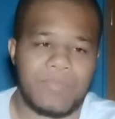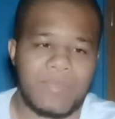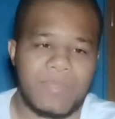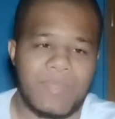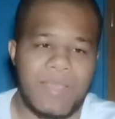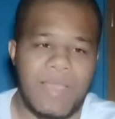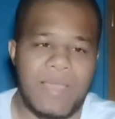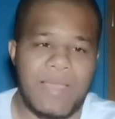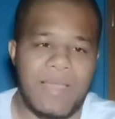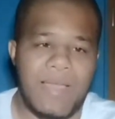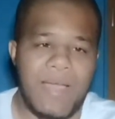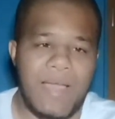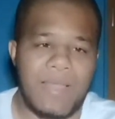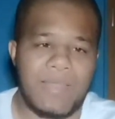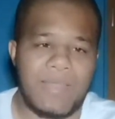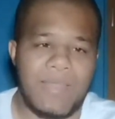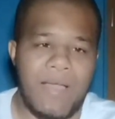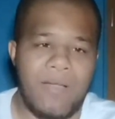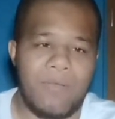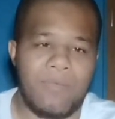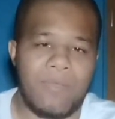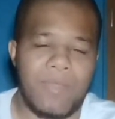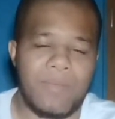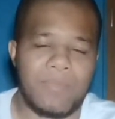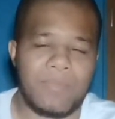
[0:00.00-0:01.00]
Get Kai
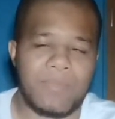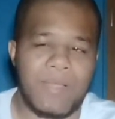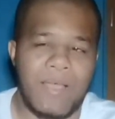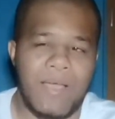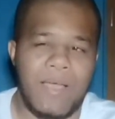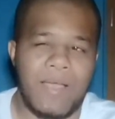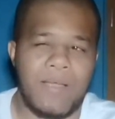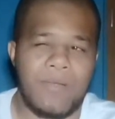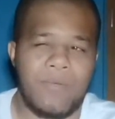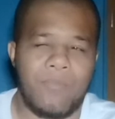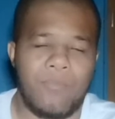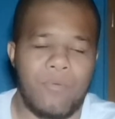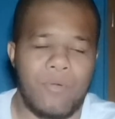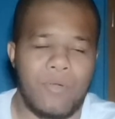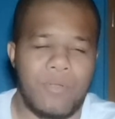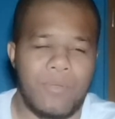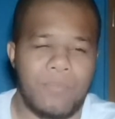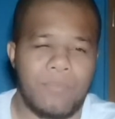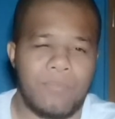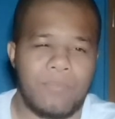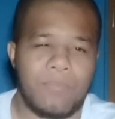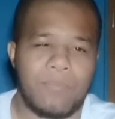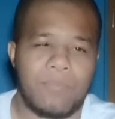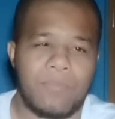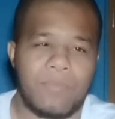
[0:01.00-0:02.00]
down, get him tired, work
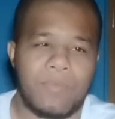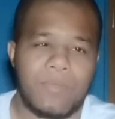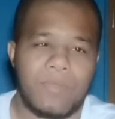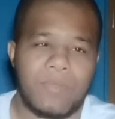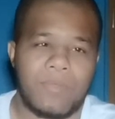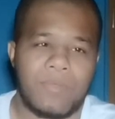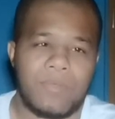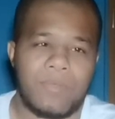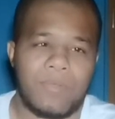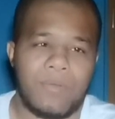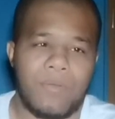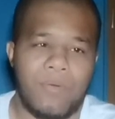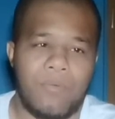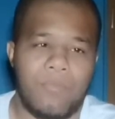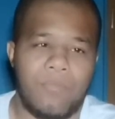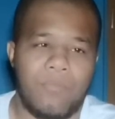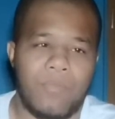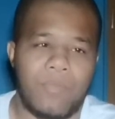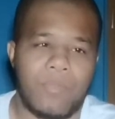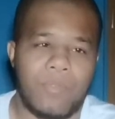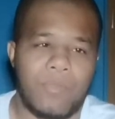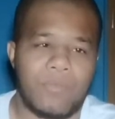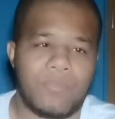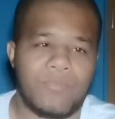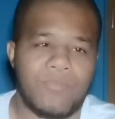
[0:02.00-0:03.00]
him, you know,
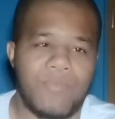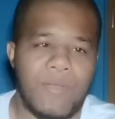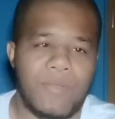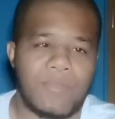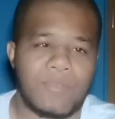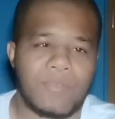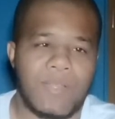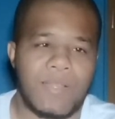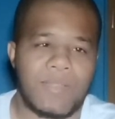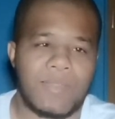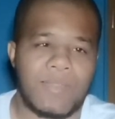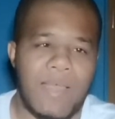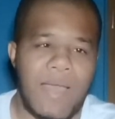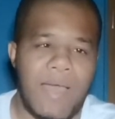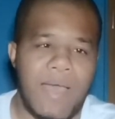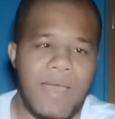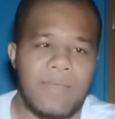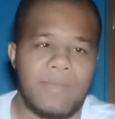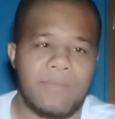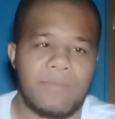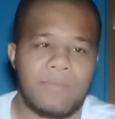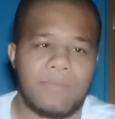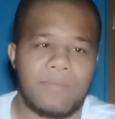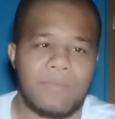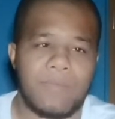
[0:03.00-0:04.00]
win those rounds like
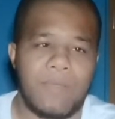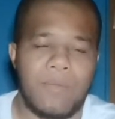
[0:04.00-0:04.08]
that.